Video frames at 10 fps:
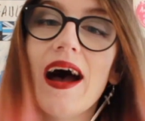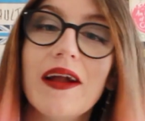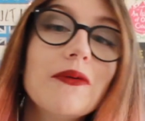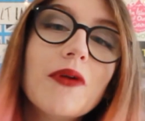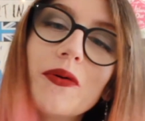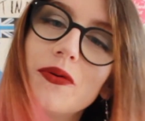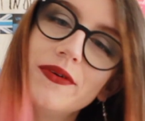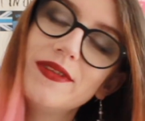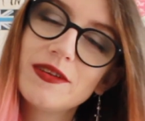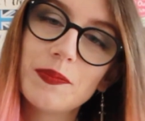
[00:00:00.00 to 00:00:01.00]
I don't know
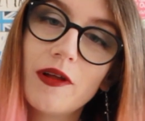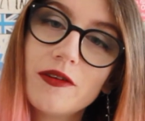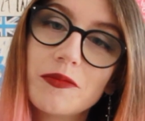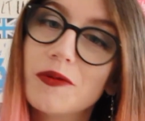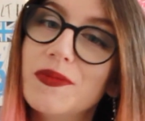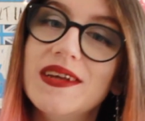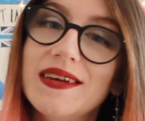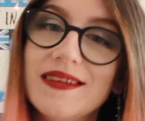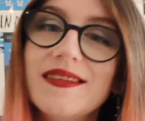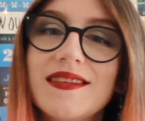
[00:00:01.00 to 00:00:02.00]
who this blonde woman
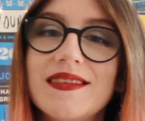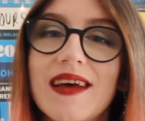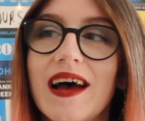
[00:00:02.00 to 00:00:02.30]
is,